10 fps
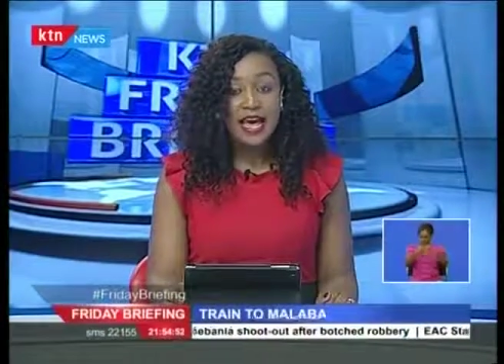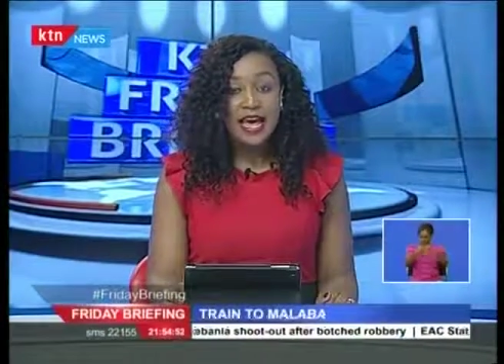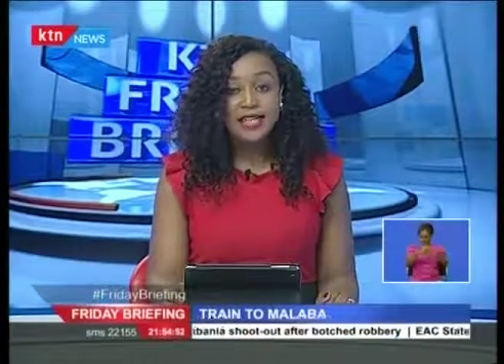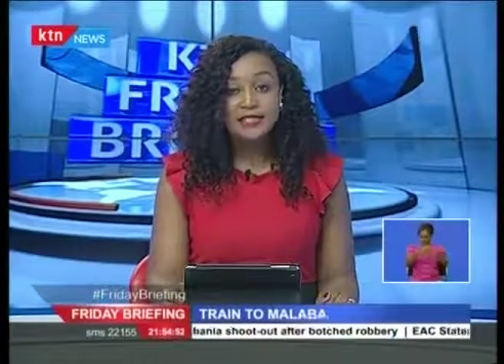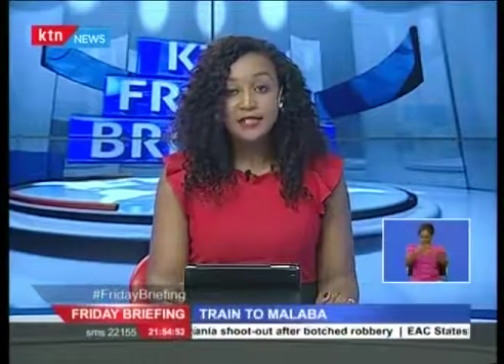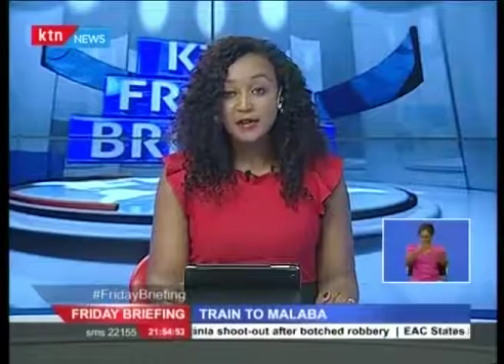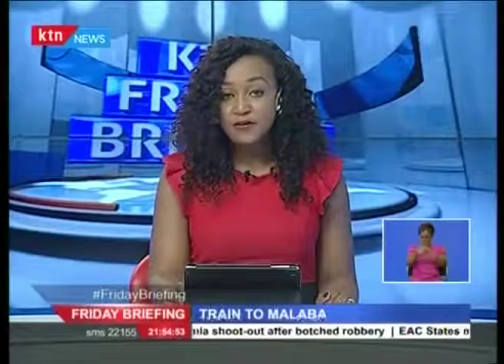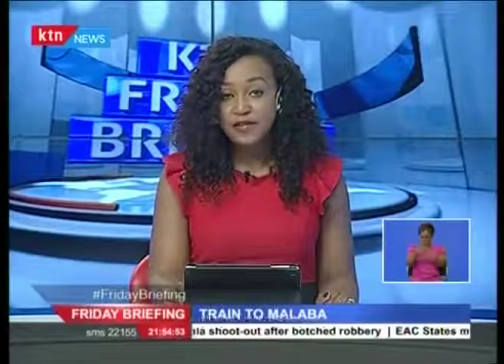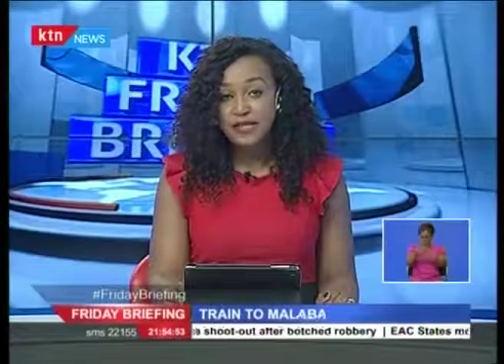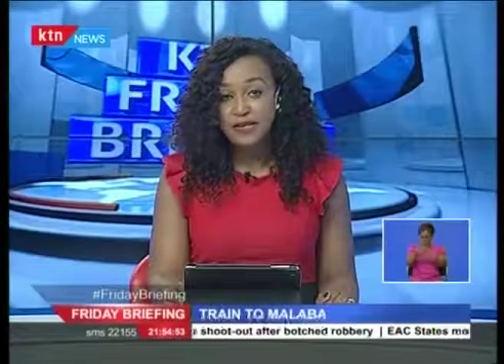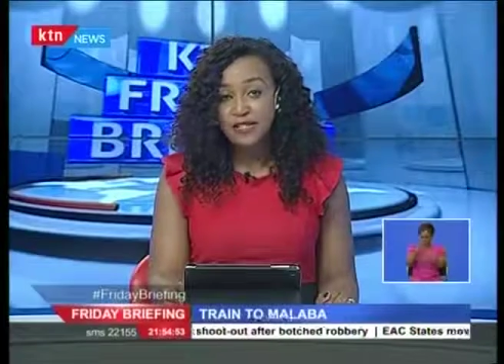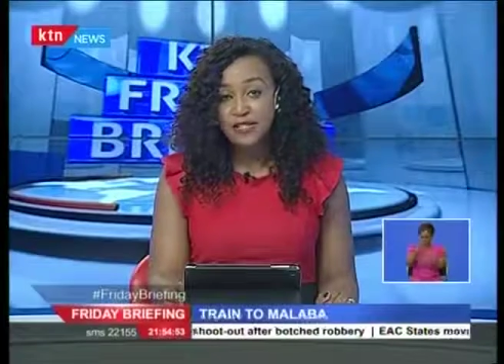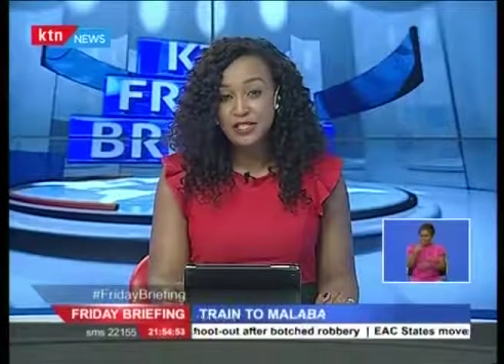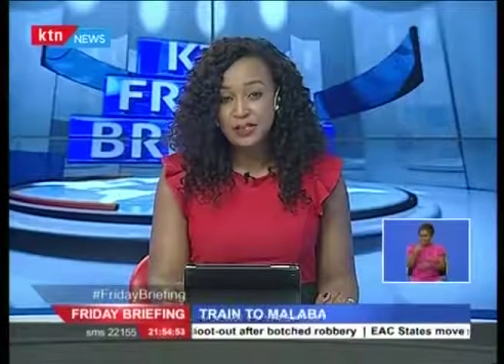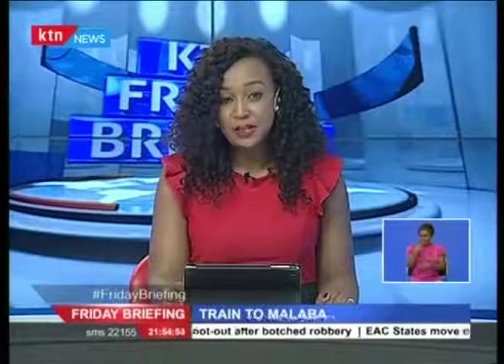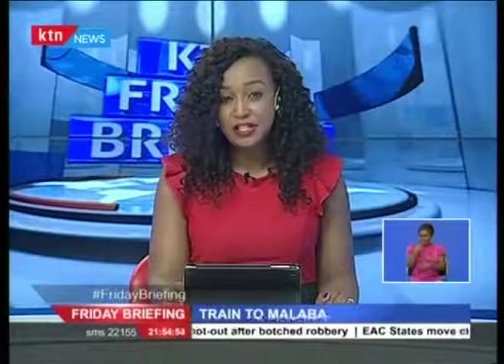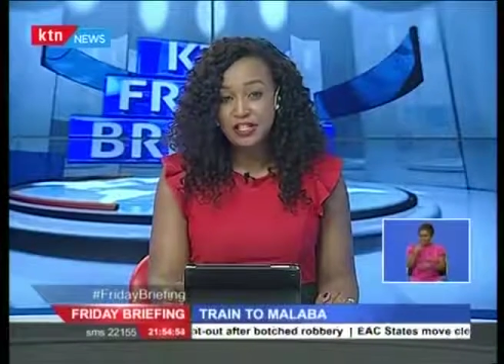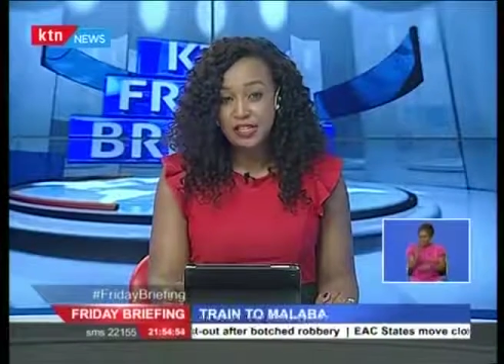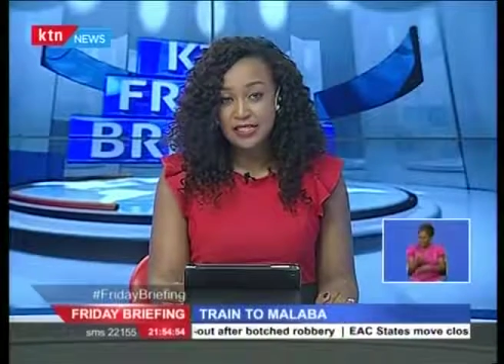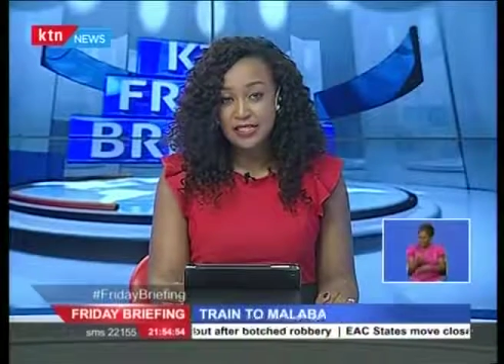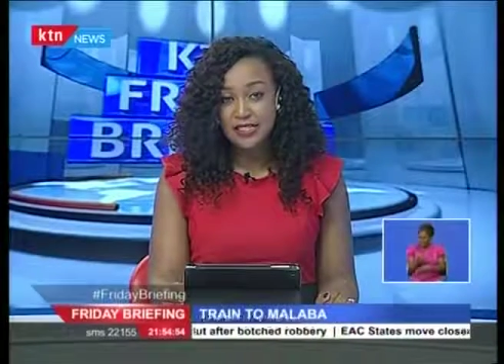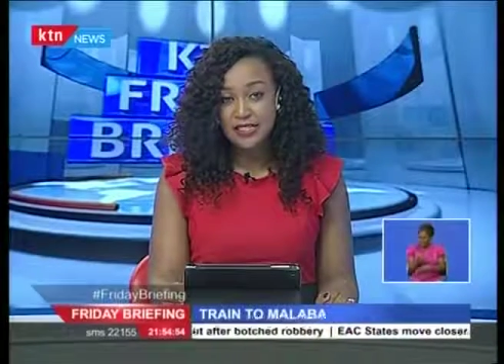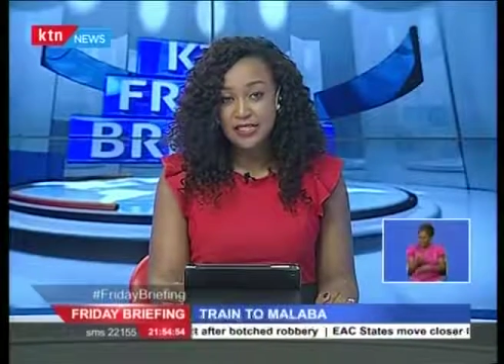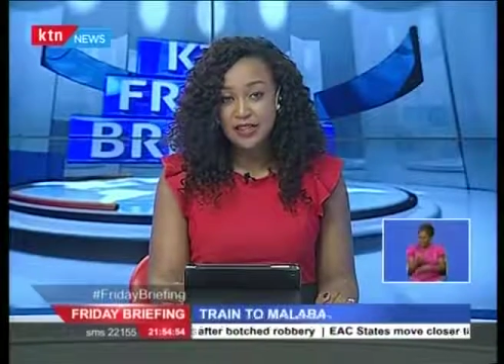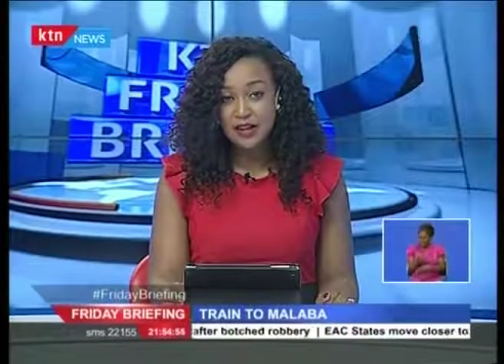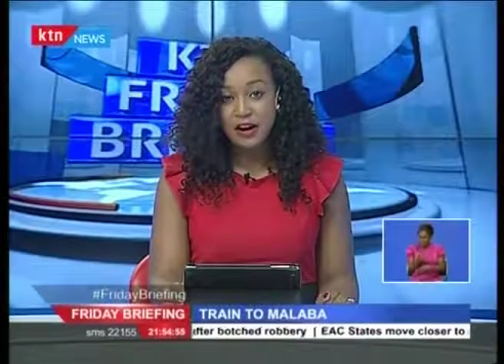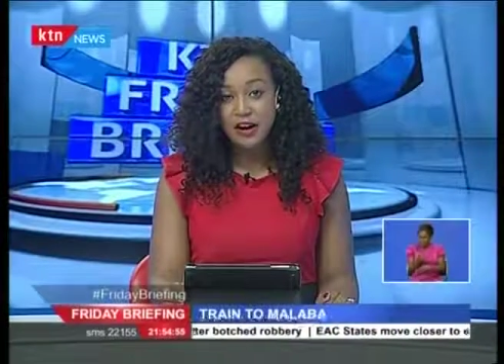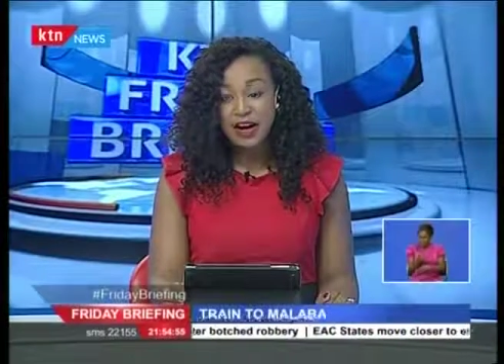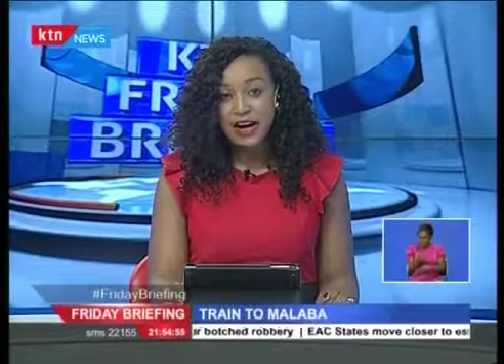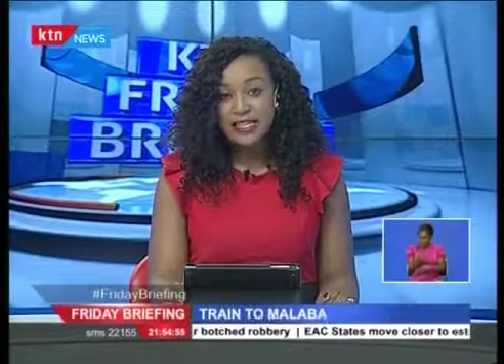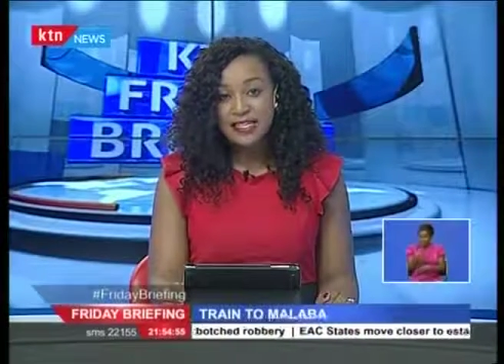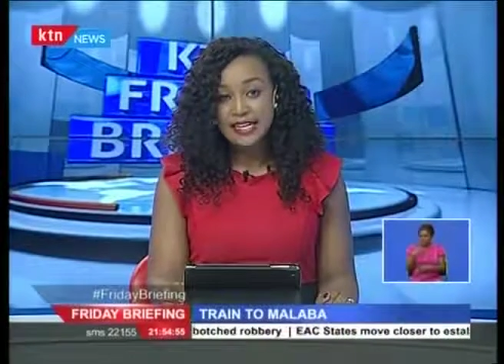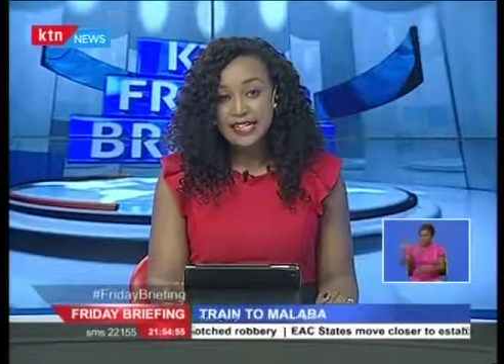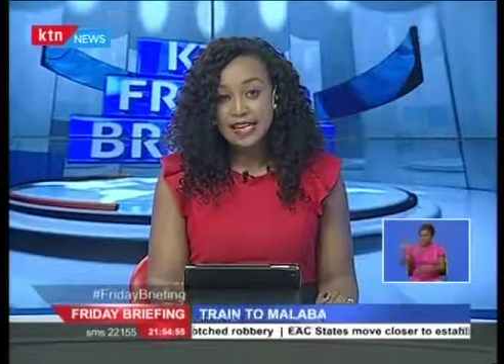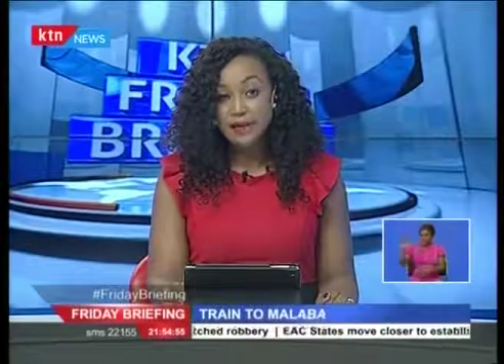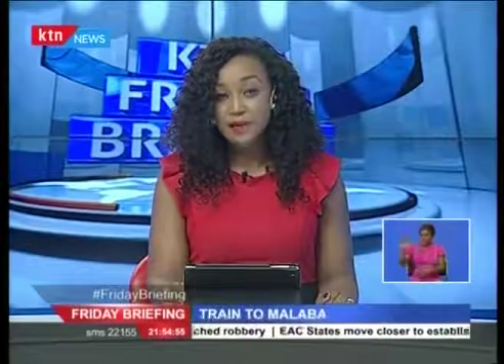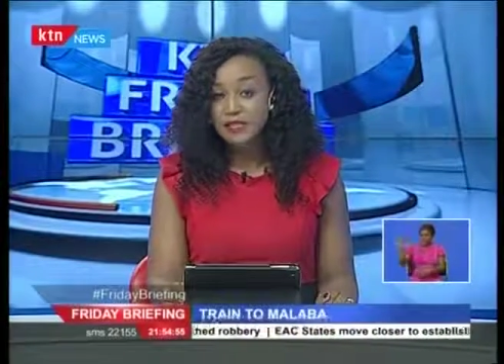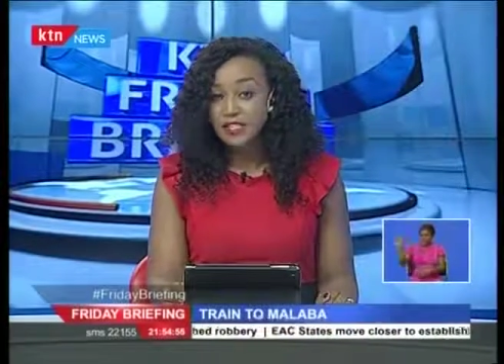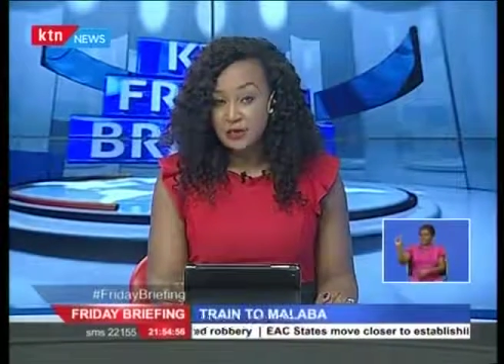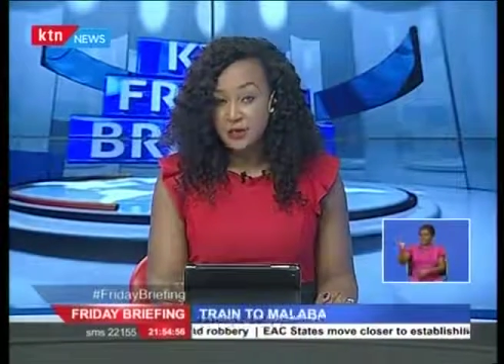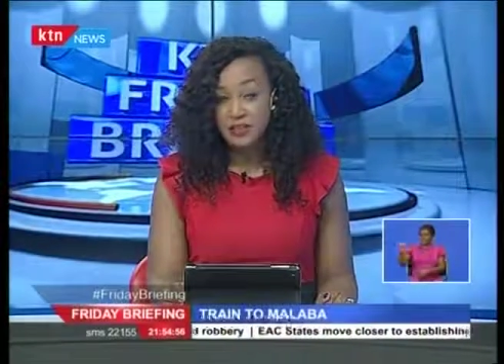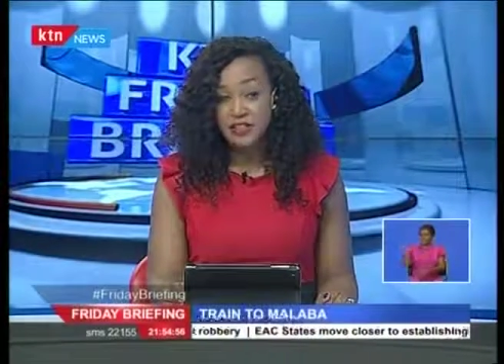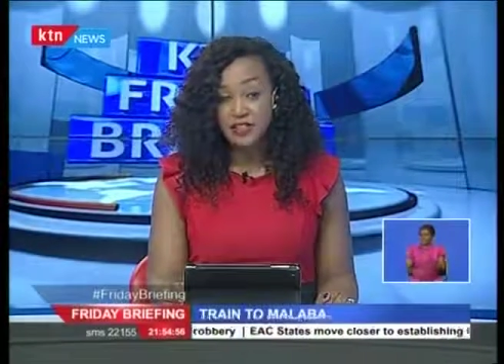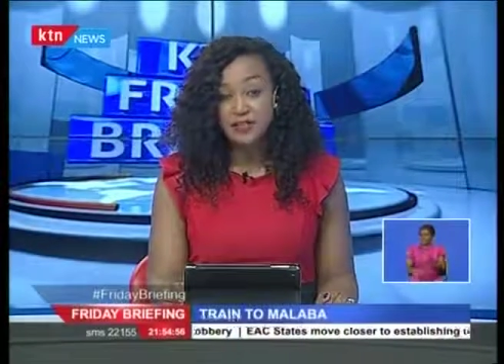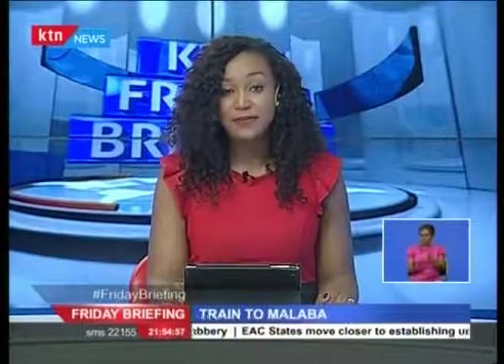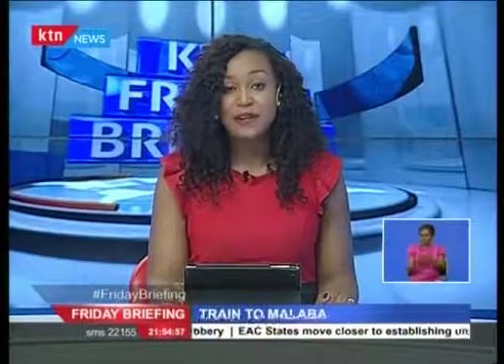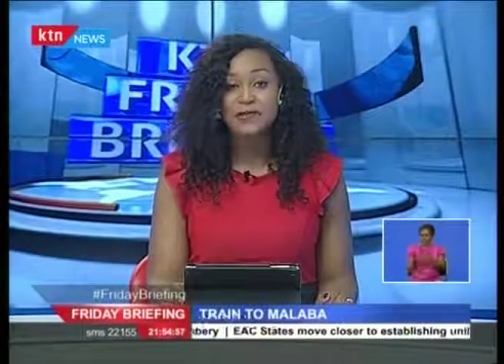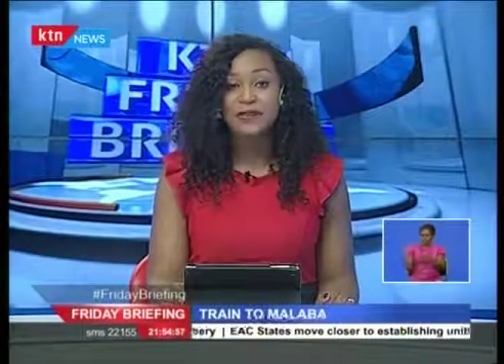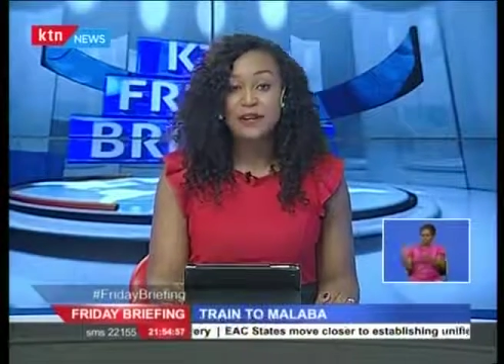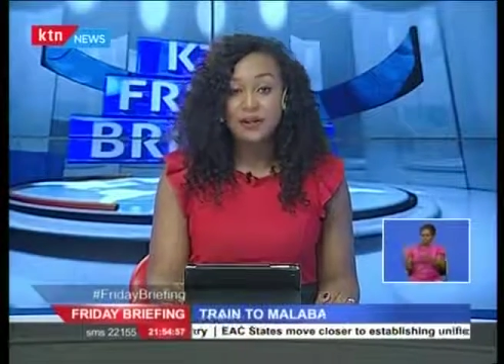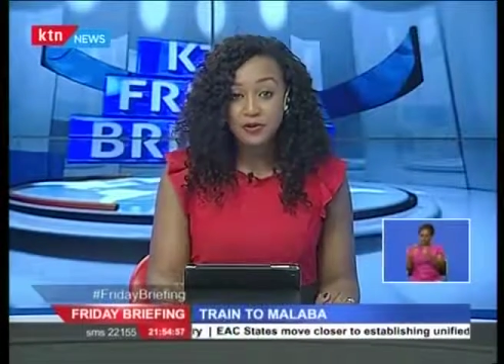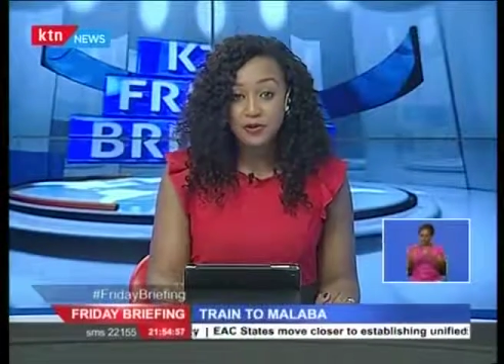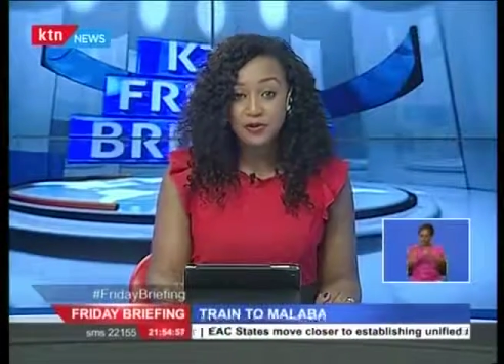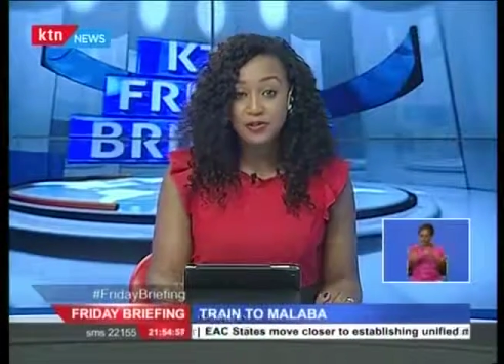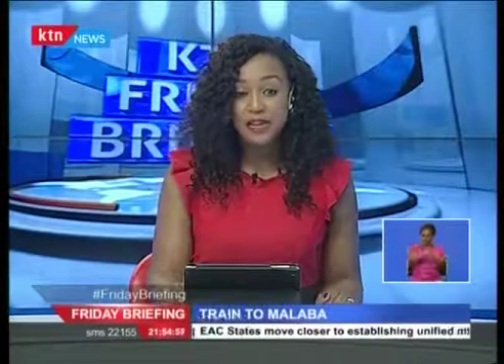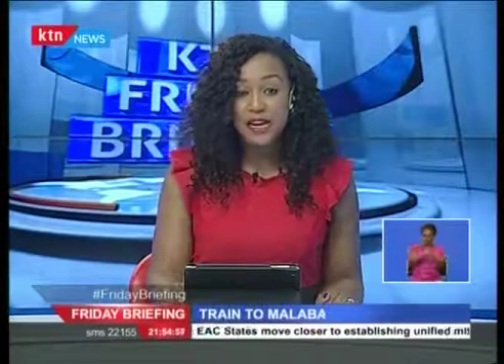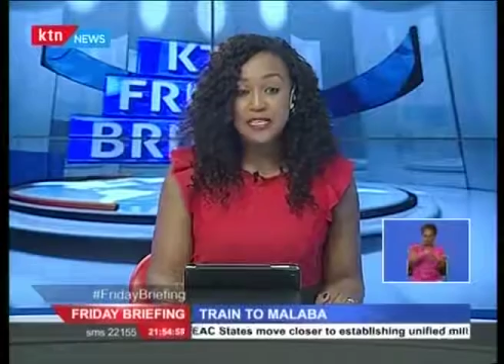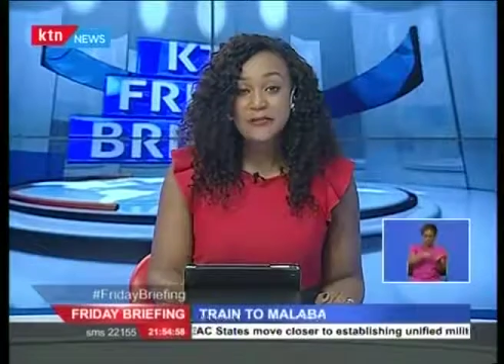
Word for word: has so far spent 2 billion shillings in CSR in setting up community projects to benefit the locals.